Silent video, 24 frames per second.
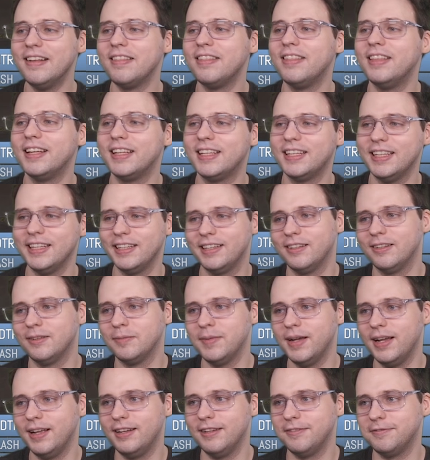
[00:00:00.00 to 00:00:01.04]
The giggle
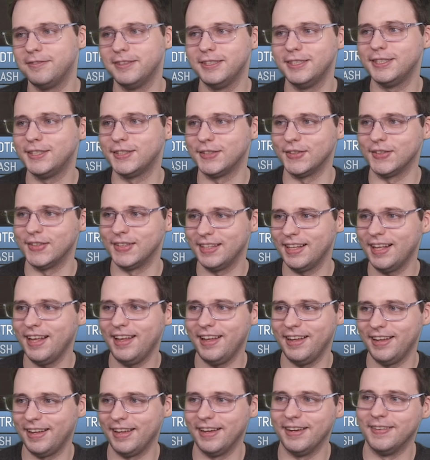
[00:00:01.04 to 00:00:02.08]
made it for sure. There
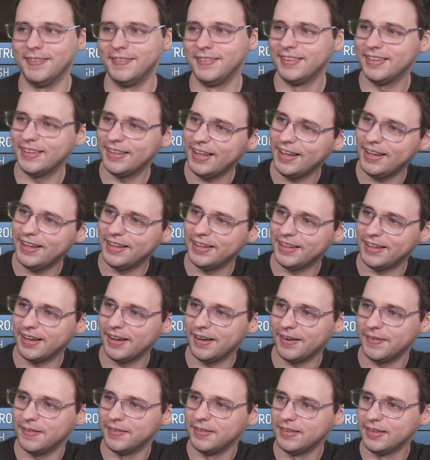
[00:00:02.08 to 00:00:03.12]
you go. There you
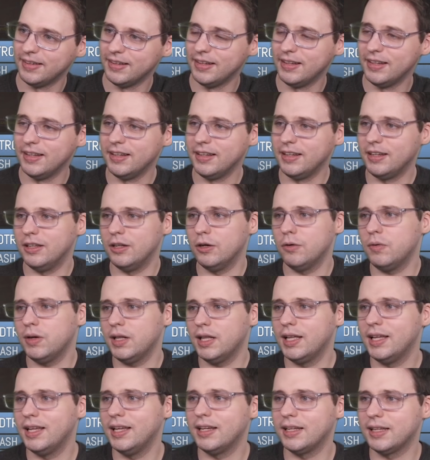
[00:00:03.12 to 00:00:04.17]
go. You don't
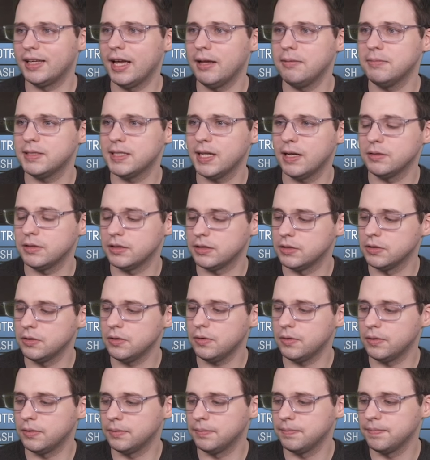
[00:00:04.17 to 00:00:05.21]
really hear game sound at
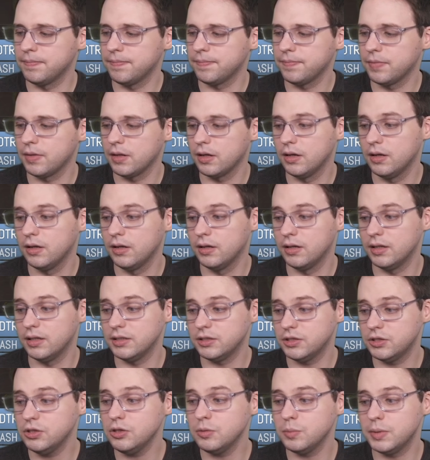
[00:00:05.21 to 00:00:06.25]
all.
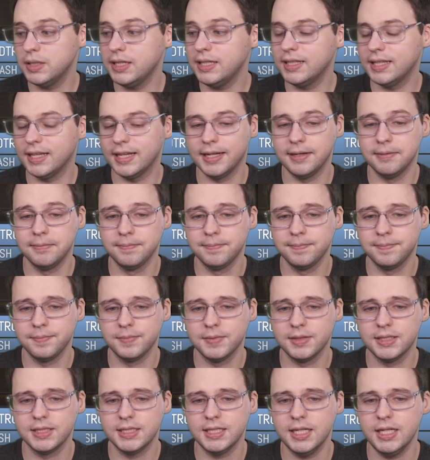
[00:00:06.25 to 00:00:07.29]
Should be there.
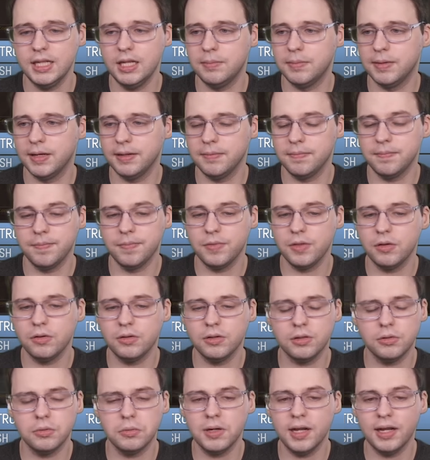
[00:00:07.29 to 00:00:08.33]
Teeny bit.
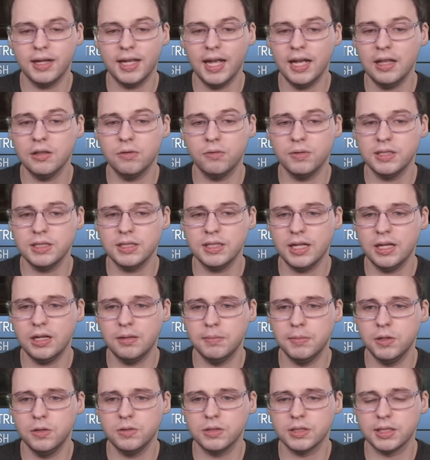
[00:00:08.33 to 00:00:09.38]
Again, there isn't any
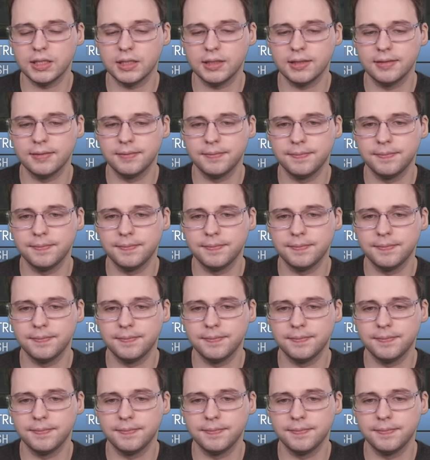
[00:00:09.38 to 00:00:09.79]
music.